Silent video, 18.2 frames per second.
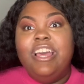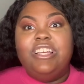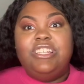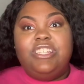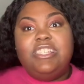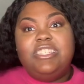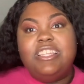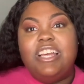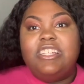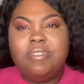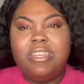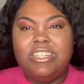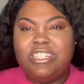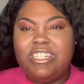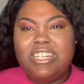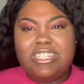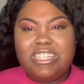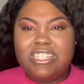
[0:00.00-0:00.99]
She says
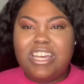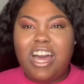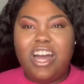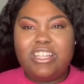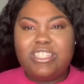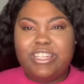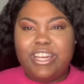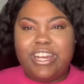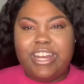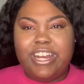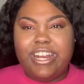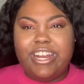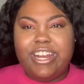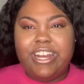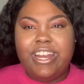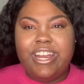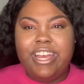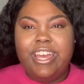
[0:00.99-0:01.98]
she doesn't talk to
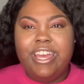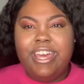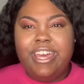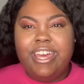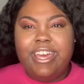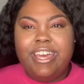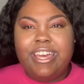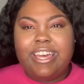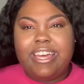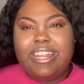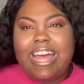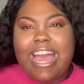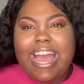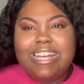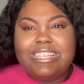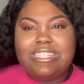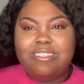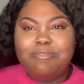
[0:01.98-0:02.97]
her
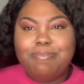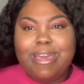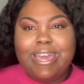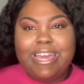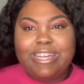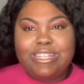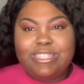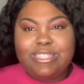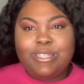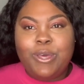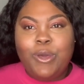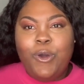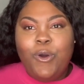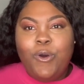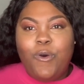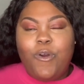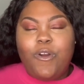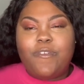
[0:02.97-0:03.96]
classmates
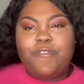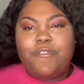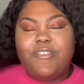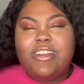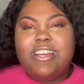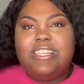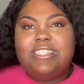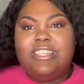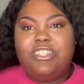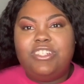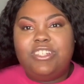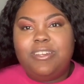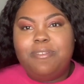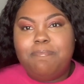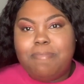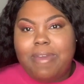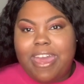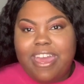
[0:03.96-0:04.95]
or friends that
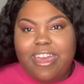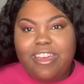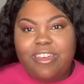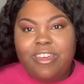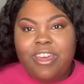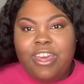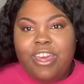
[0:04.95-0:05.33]
she made,